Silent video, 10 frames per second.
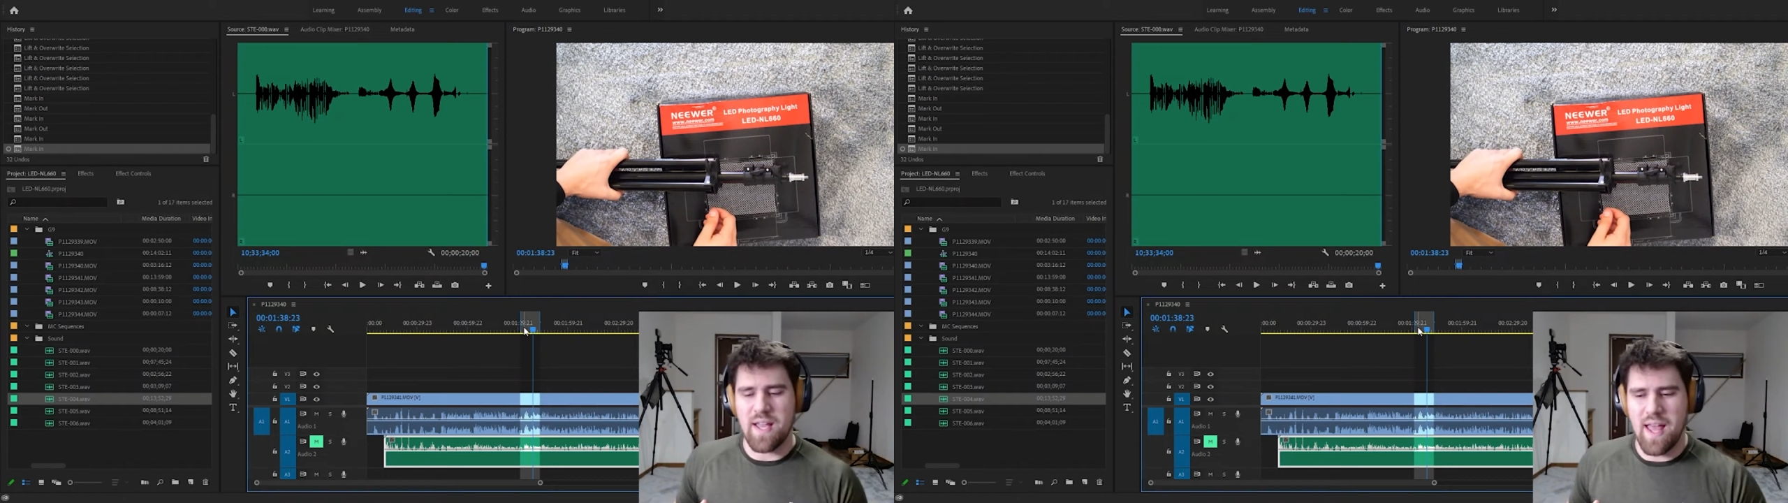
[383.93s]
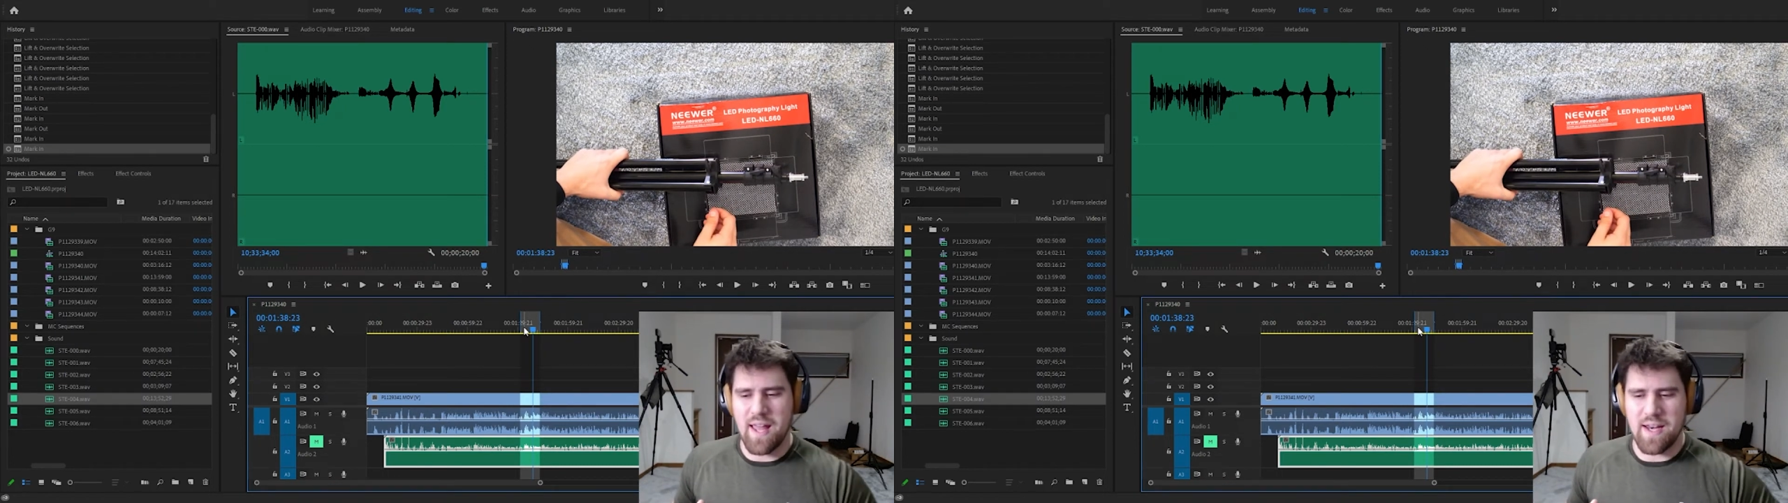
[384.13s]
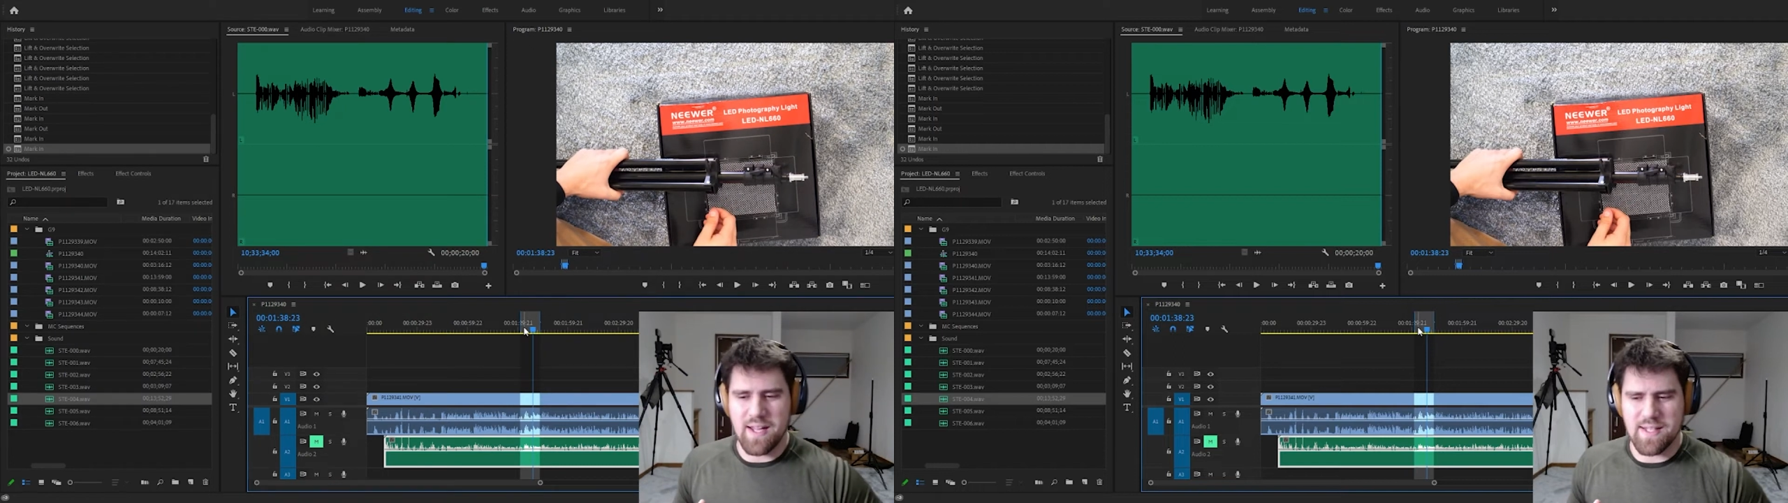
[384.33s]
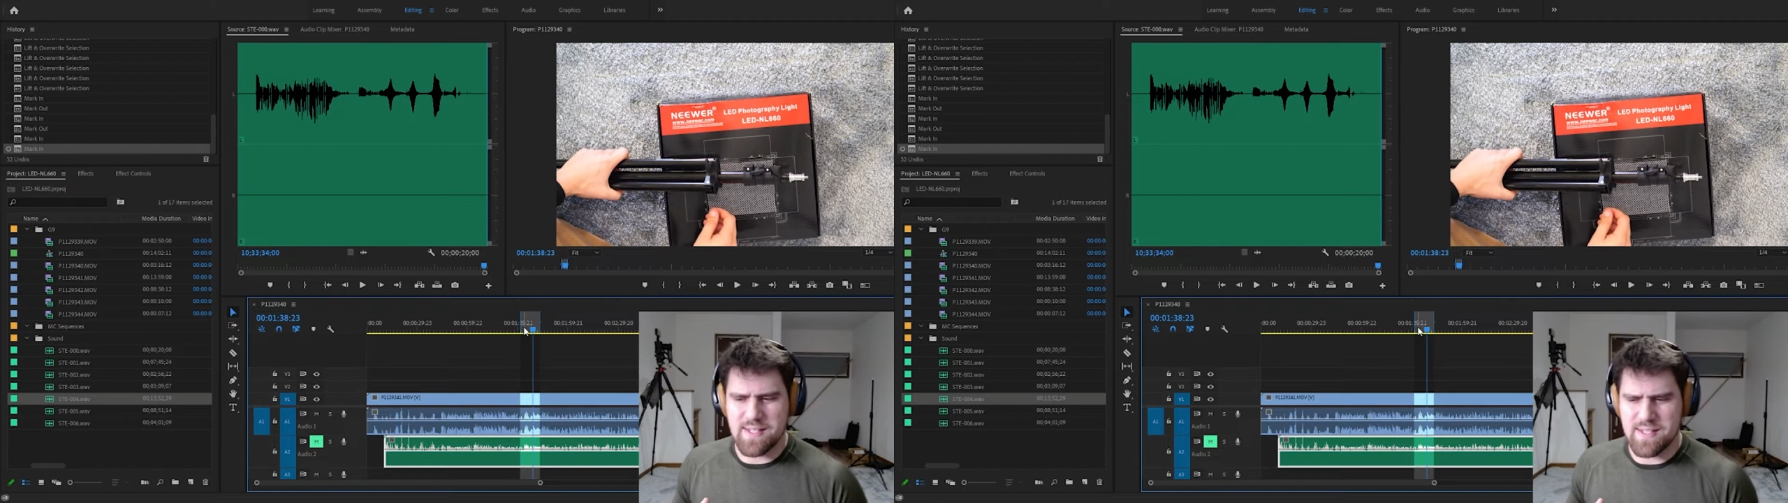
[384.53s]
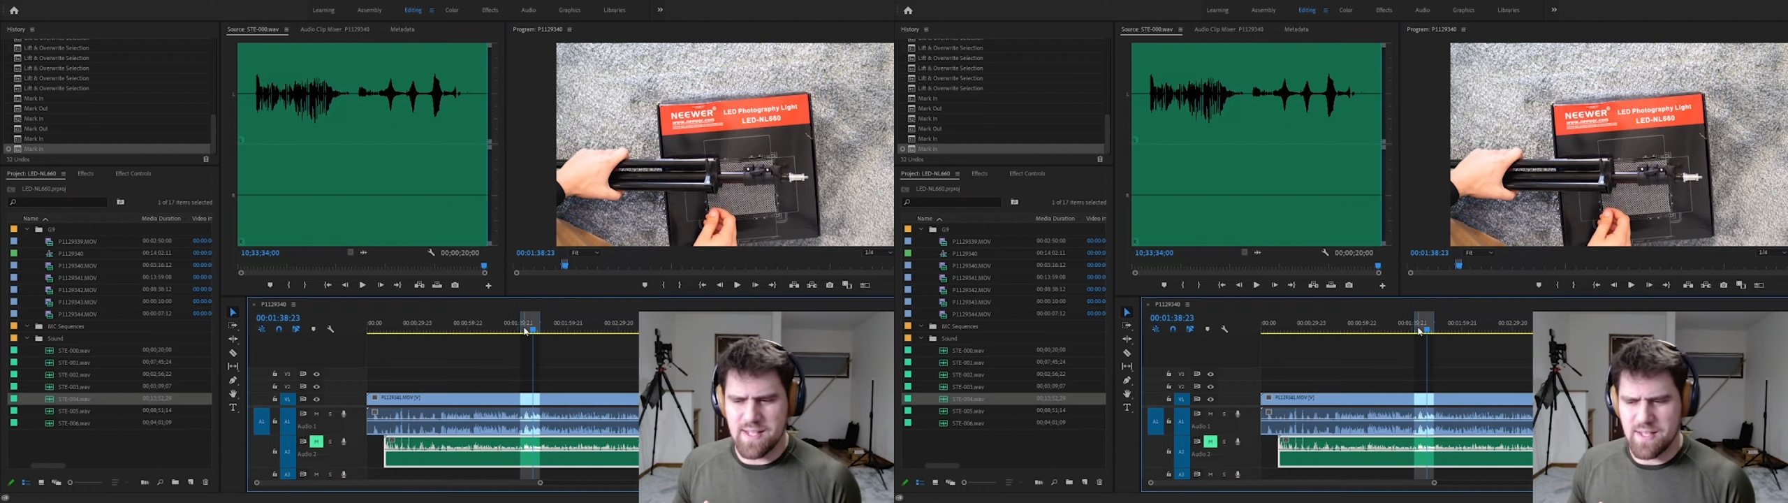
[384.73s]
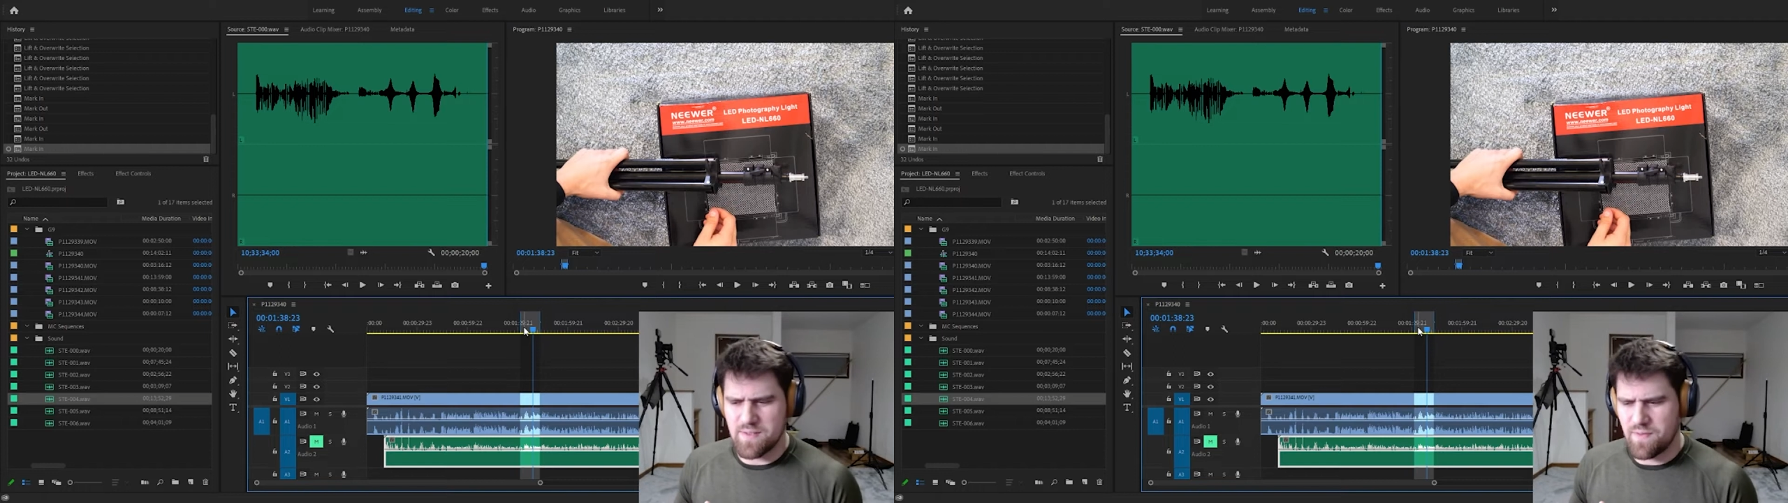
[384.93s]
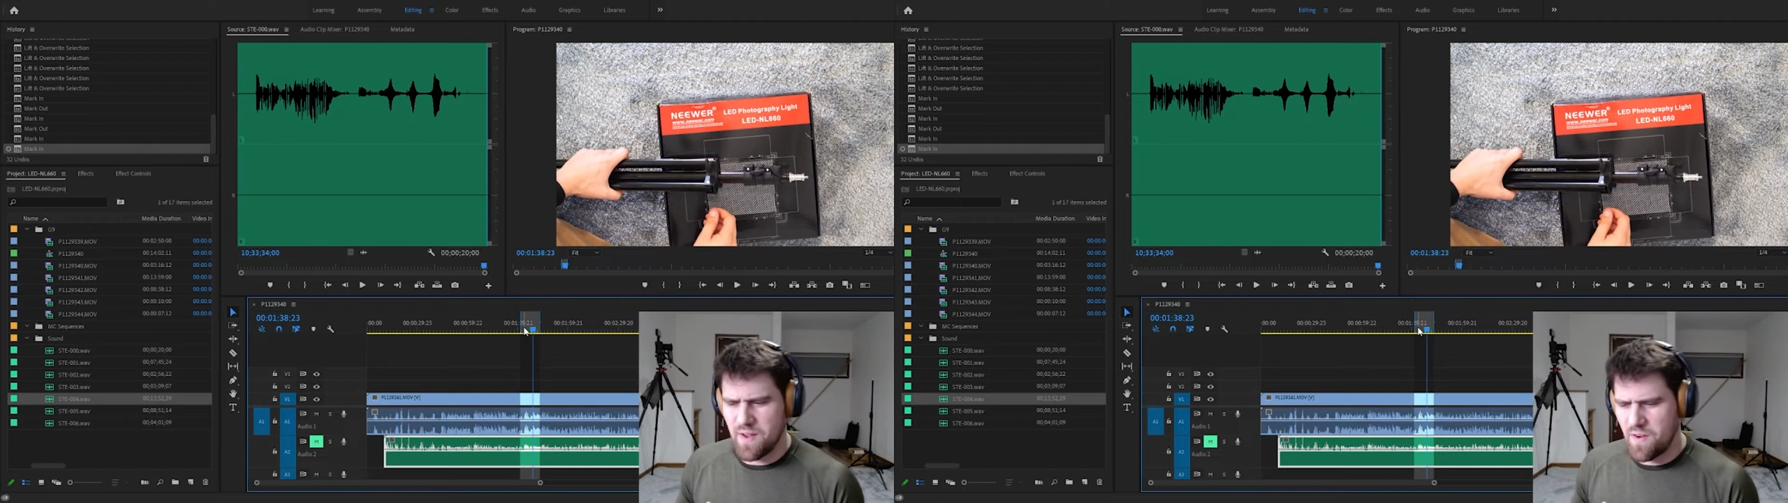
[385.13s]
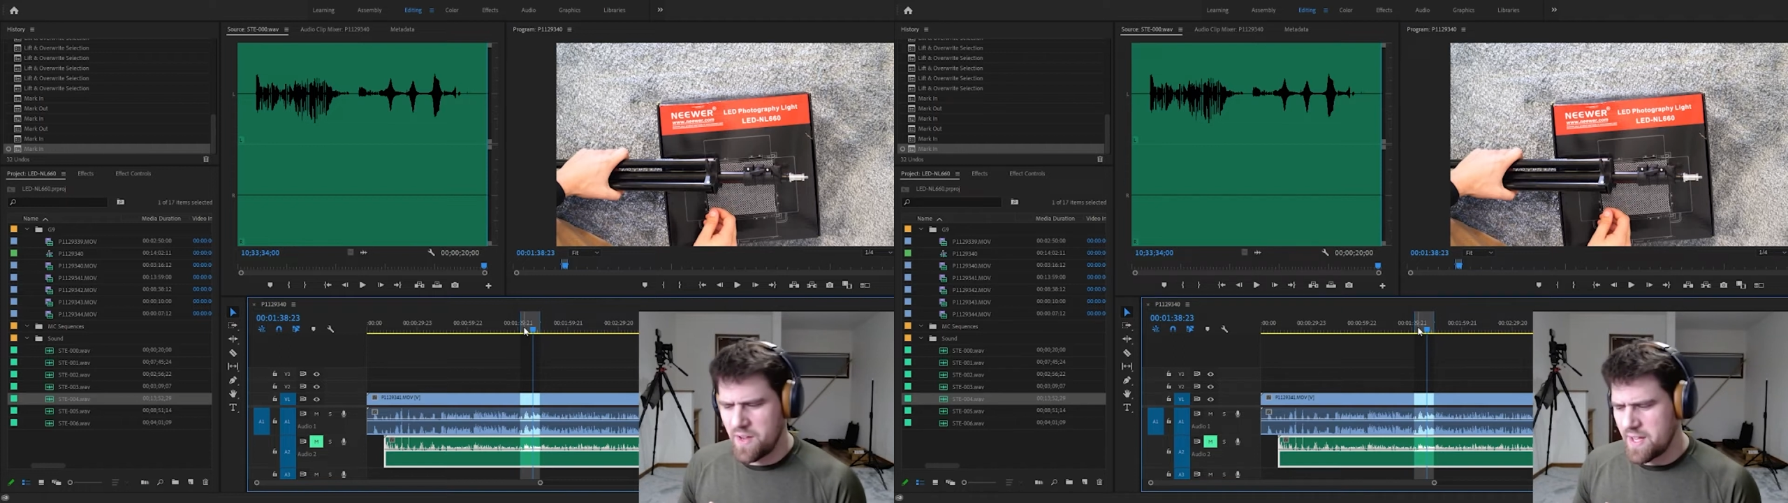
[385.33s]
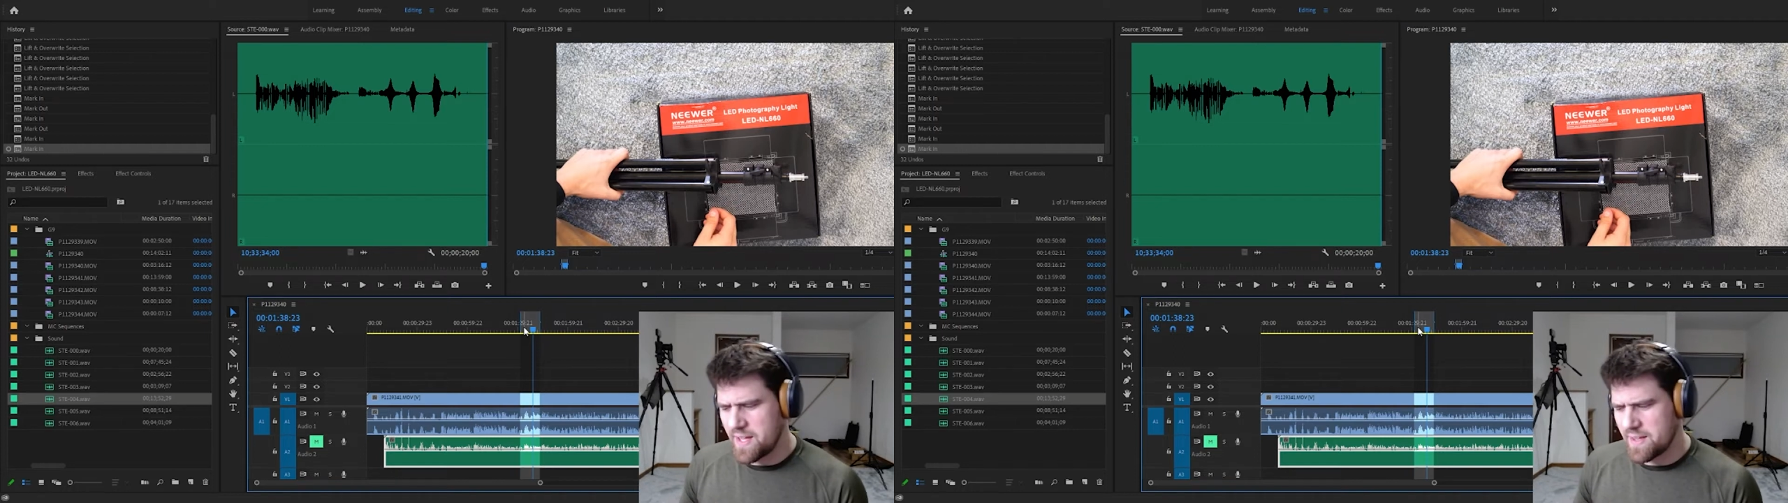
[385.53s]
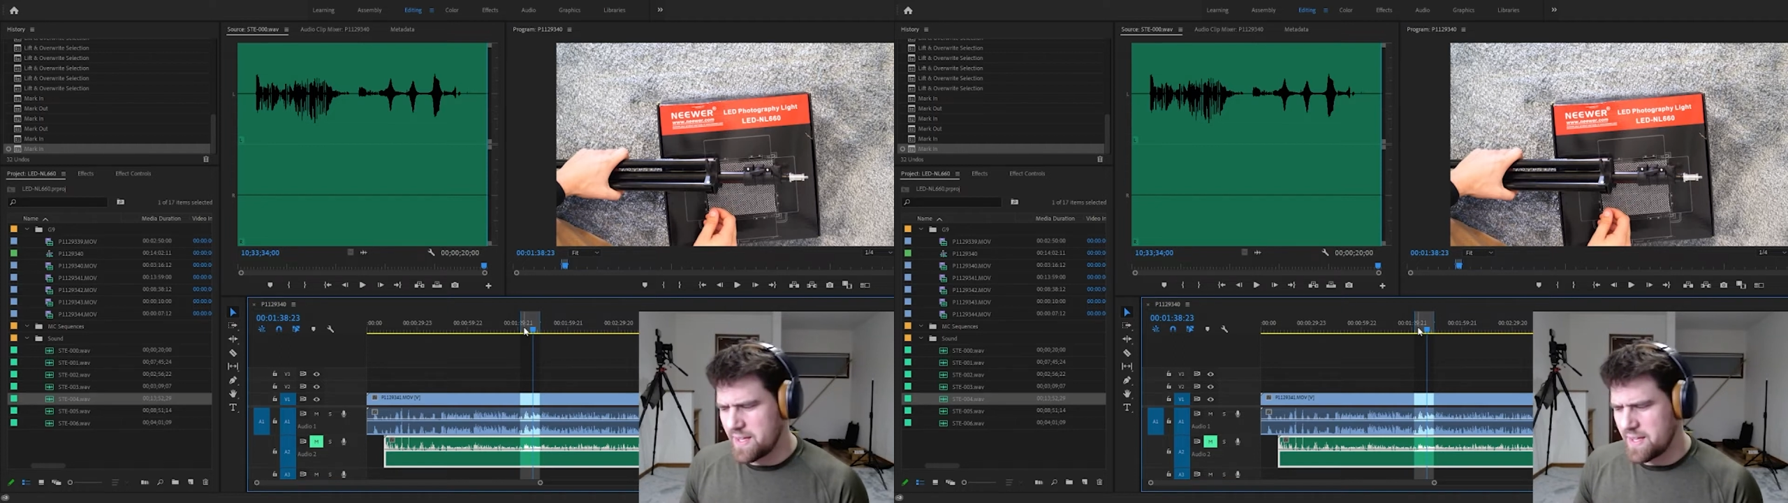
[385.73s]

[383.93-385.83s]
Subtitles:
and it's very